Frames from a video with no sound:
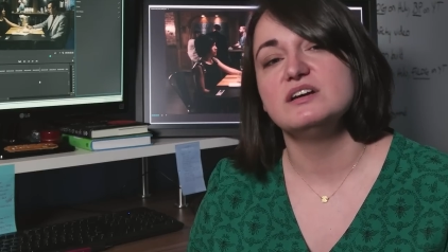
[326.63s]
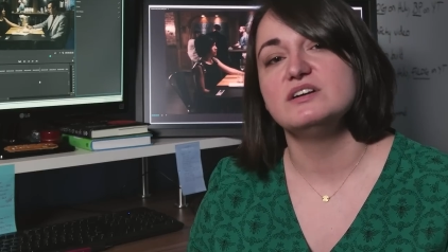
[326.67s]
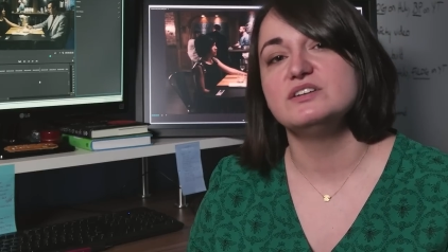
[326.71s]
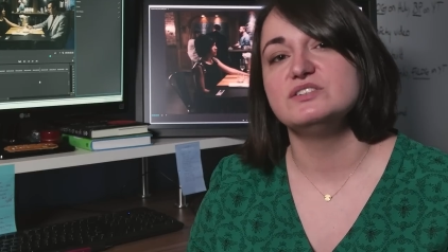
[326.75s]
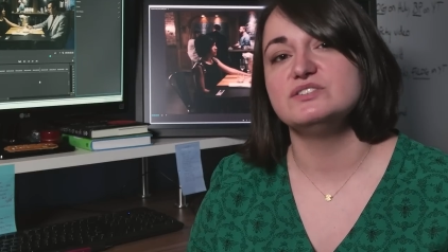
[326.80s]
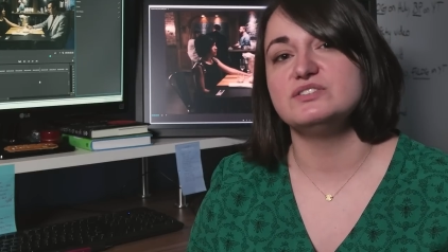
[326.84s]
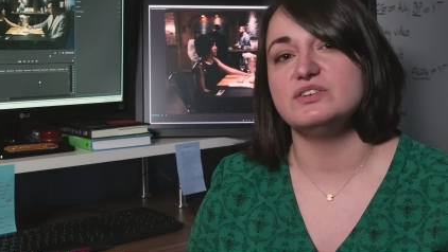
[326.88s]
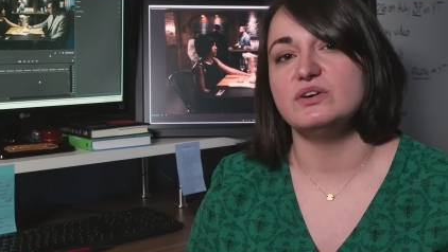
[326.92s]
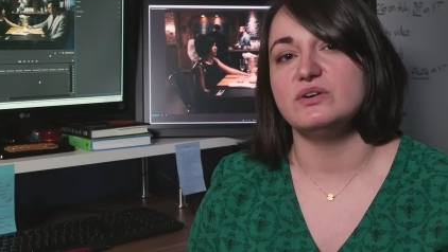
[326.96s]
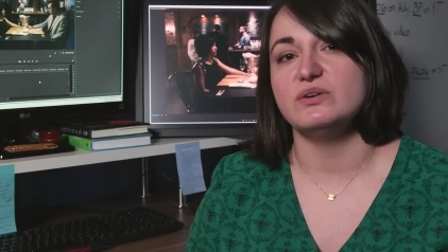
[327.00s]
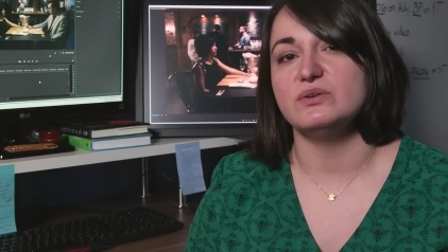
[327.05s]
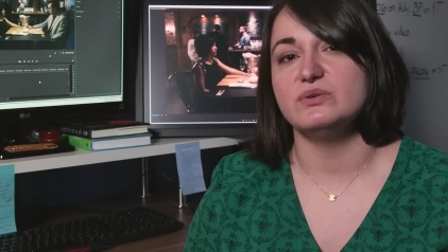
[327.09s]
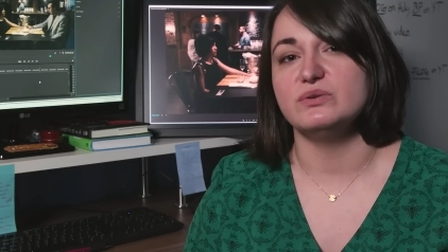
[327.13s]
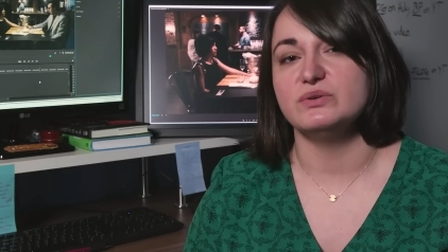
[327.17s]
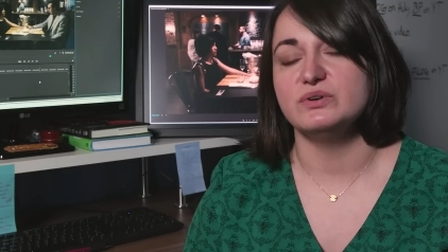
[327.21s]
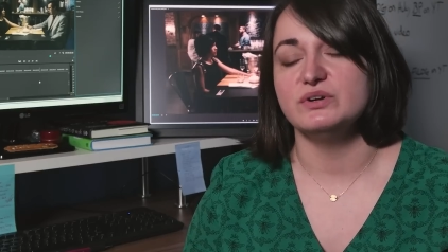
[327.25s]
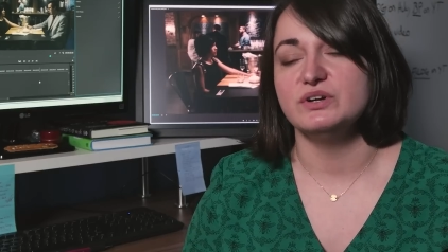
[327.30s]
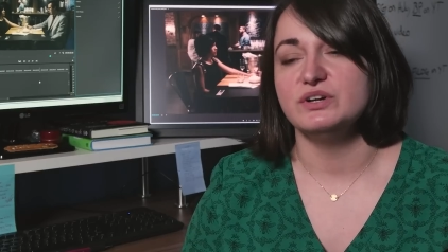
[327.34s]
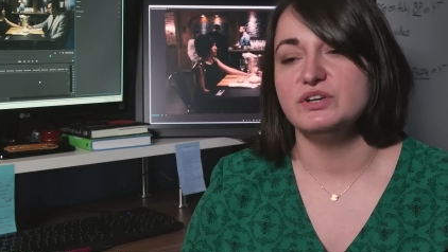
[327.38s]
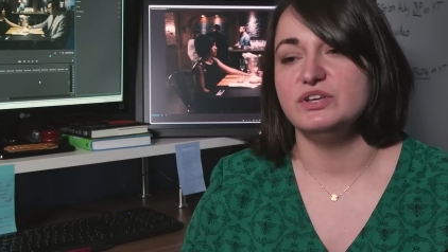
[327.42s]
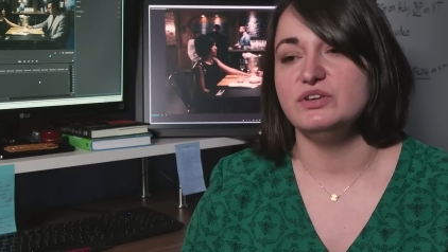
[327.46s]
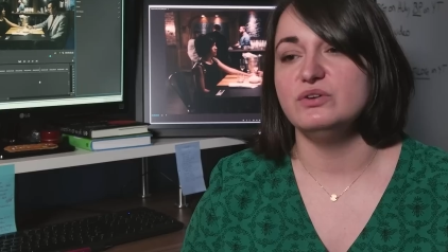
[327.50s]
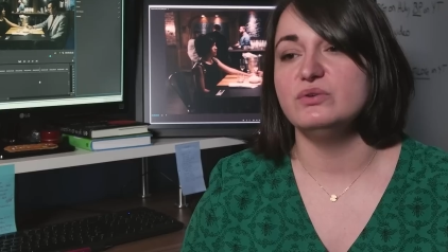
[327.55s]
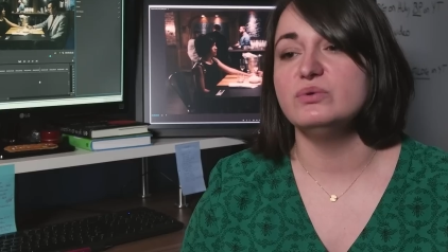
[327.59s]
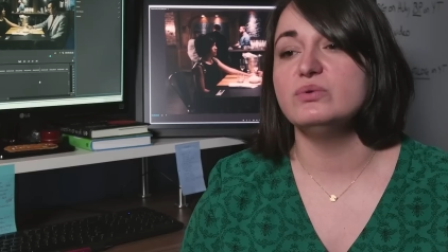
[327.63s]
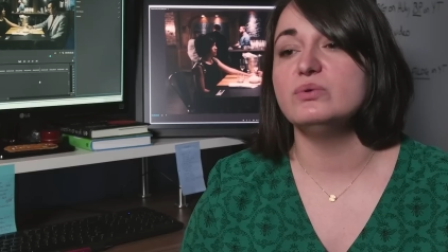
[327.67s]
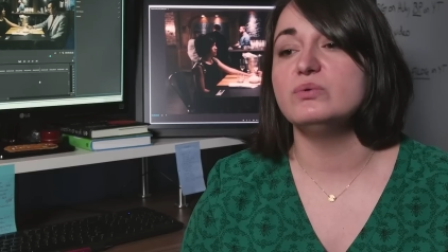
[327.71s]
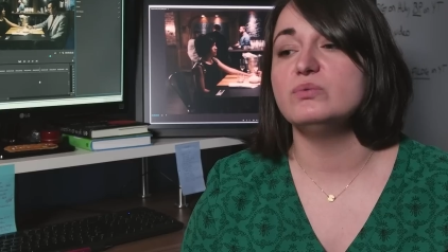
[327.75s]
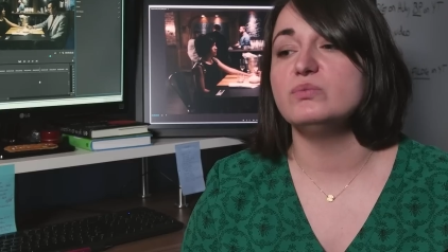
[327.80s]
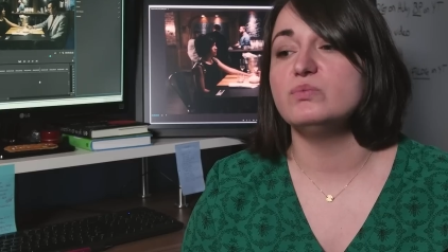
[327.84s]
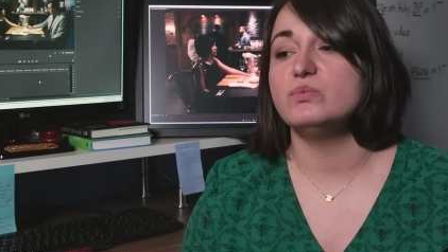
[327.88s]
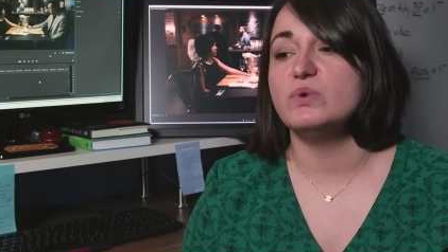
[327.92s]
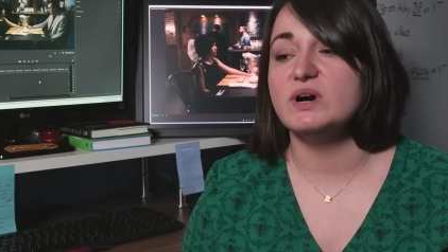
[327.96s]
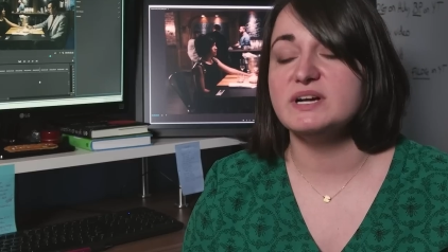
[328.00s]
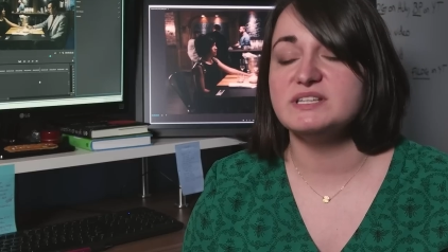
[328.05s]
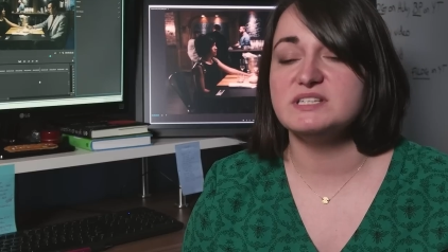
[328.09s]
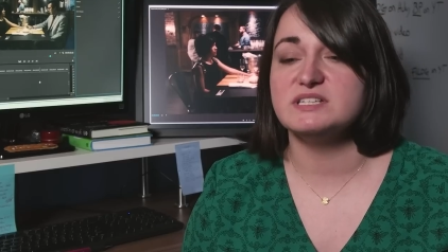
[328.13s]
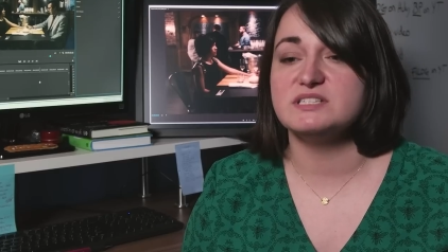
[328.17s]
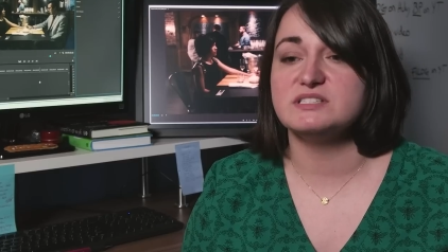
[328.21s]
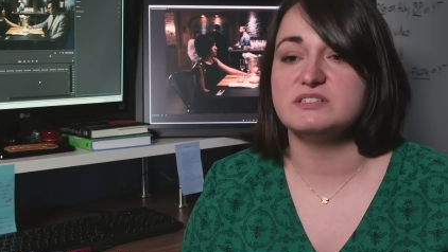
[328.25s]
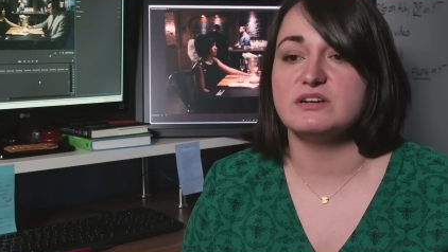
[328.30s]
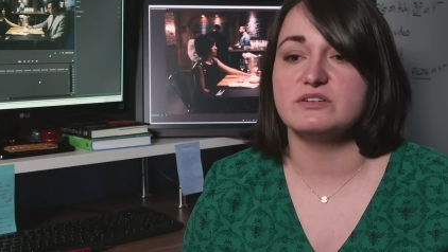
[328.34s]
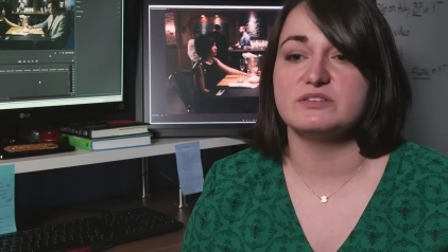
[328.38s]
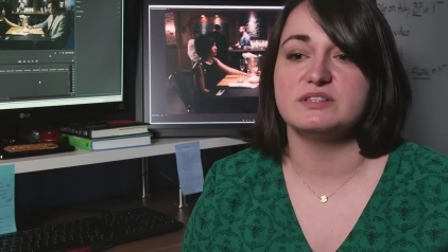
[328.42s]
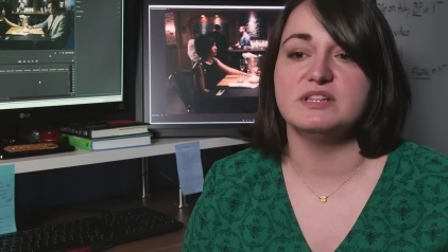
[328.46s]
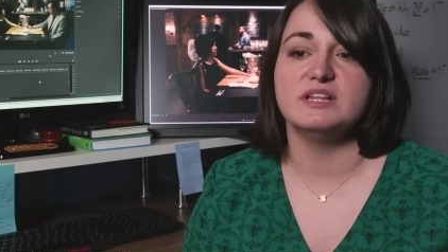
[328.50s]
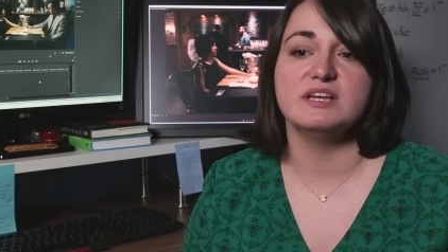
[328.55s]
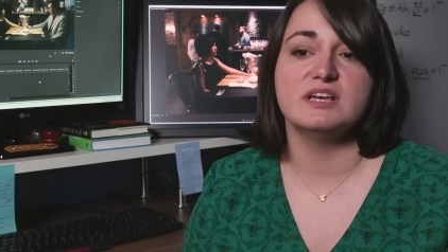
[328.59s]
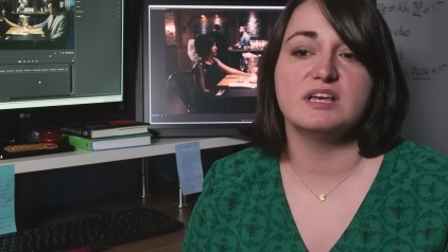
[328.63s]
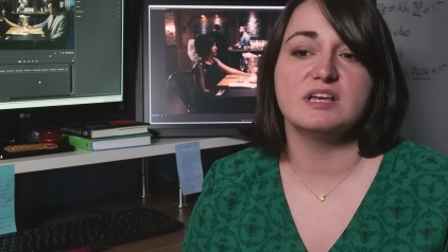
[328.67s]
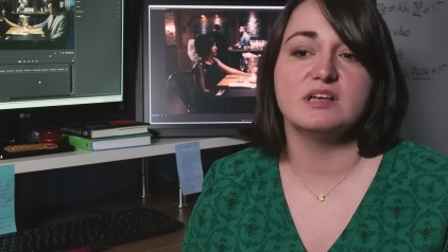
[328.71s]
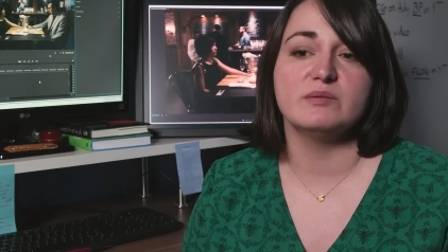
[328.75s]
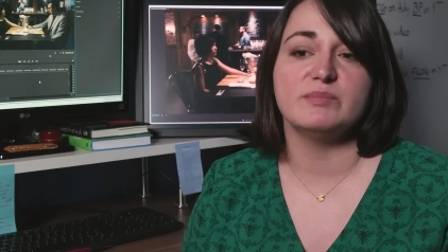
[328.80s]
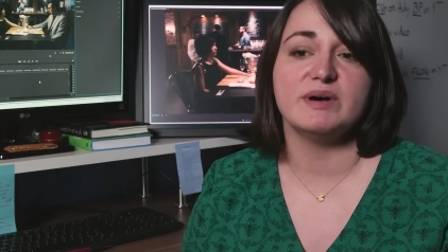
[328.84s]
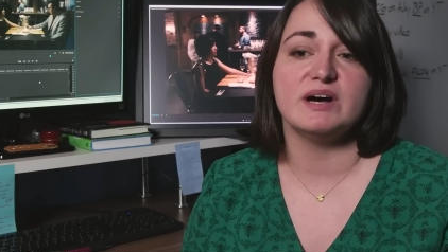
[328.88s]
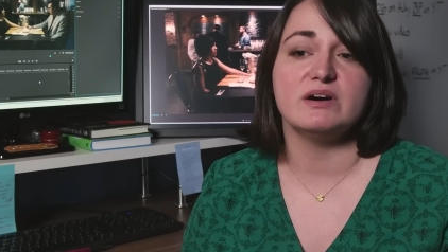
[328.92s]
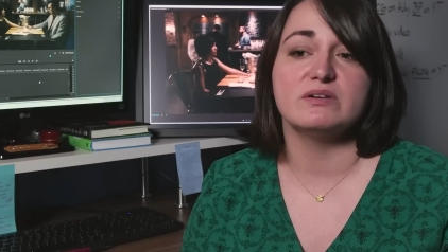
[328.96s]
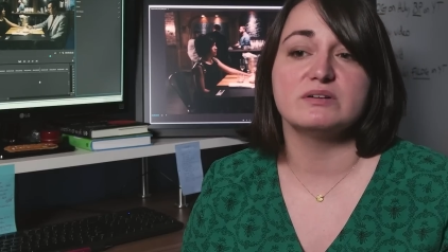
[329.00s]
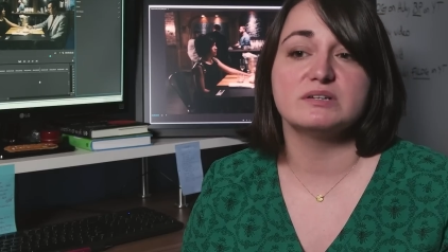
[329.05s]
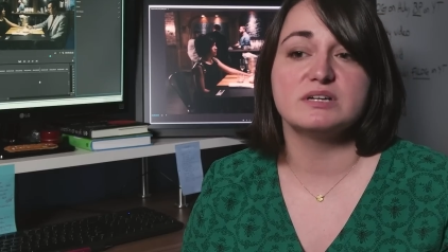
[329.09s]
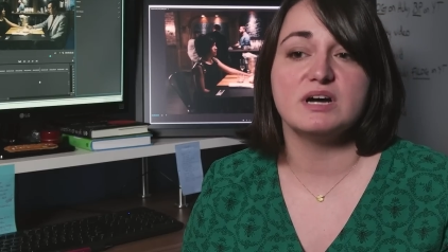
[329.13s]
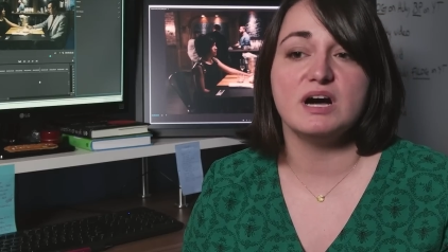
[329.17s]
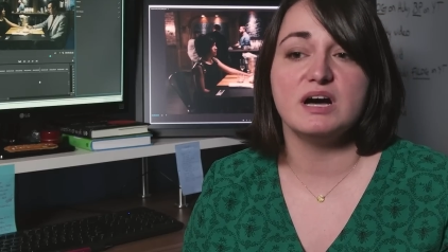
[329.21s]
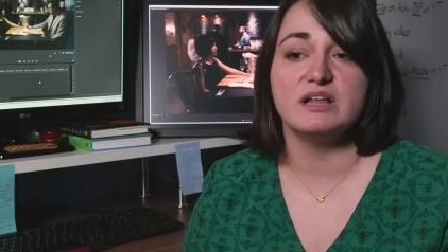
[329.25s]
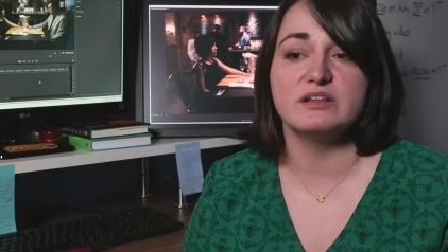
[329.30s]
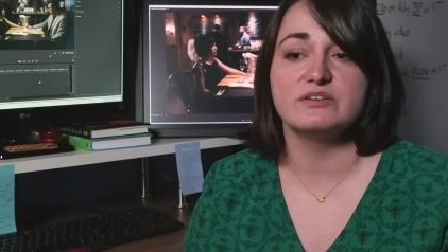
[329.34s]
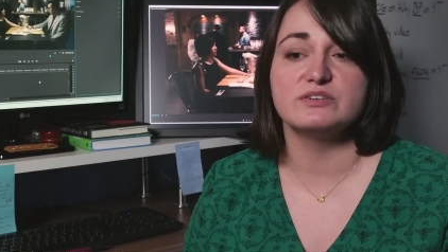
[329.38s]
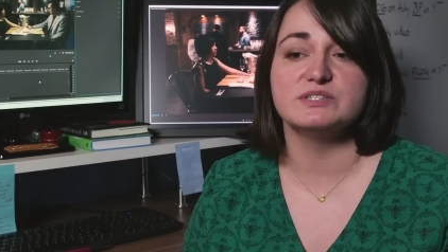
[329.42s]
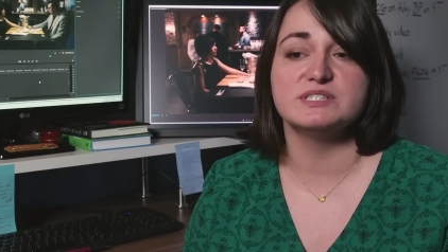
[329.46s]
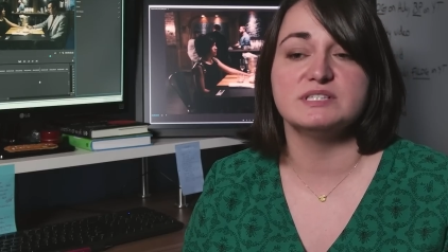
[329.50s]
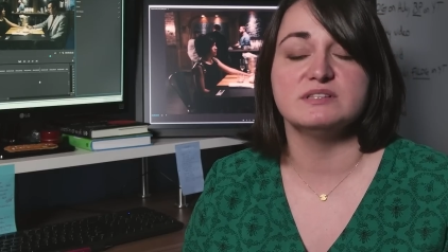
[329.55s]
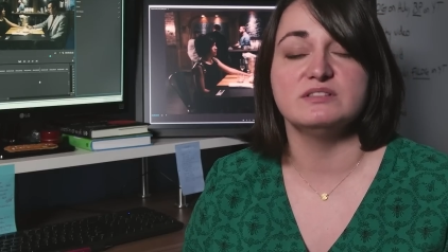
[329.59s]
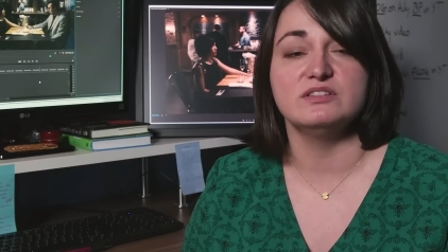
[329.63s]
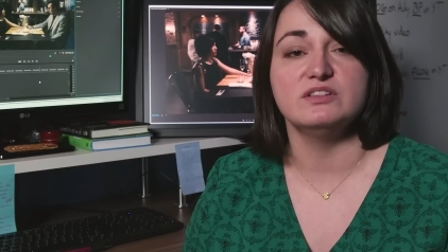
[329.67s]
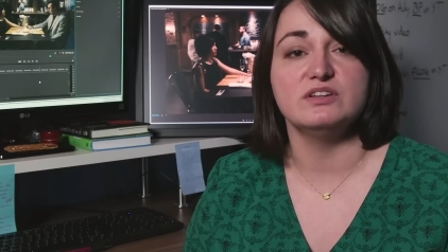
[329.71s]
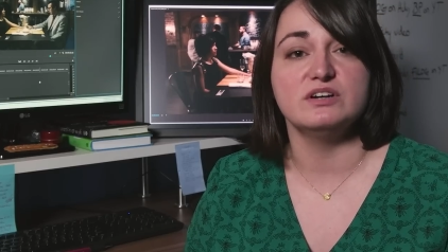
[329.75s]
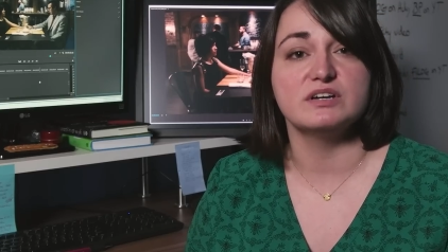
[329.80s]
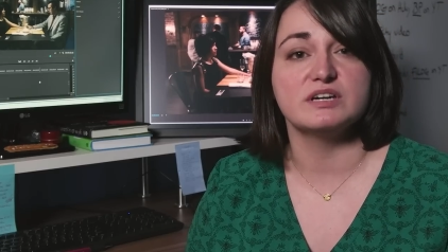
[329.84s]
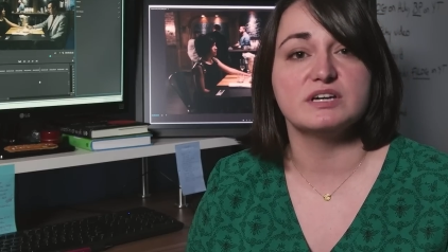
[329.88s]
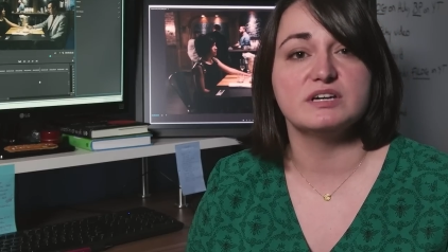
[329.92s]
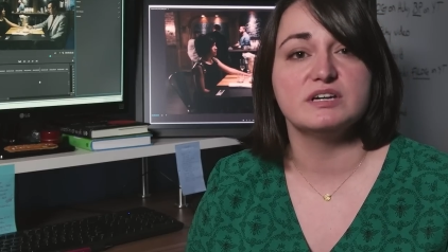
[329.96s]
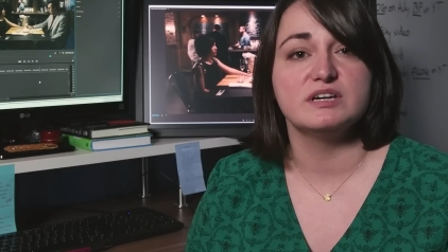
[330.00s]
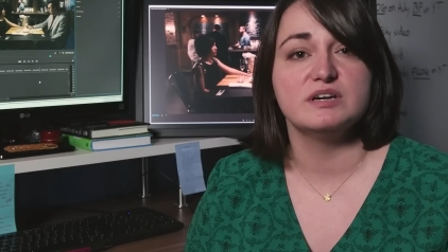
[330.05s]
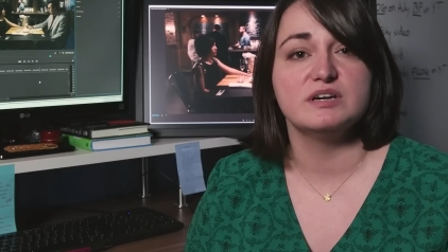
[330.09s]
So you want to start thinking about colors and look